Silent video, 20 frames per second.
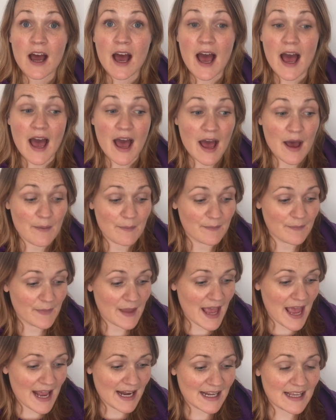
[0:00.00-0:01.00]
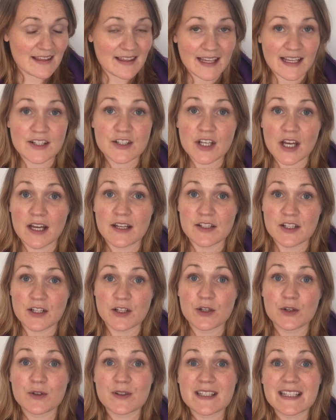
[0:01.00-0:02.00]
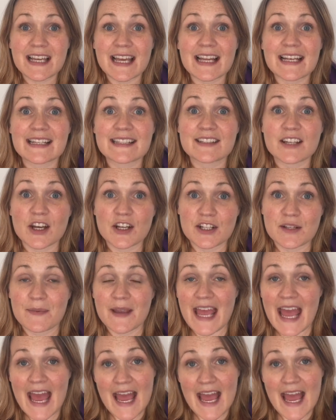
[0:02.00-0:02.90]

anything touching your skin is going to be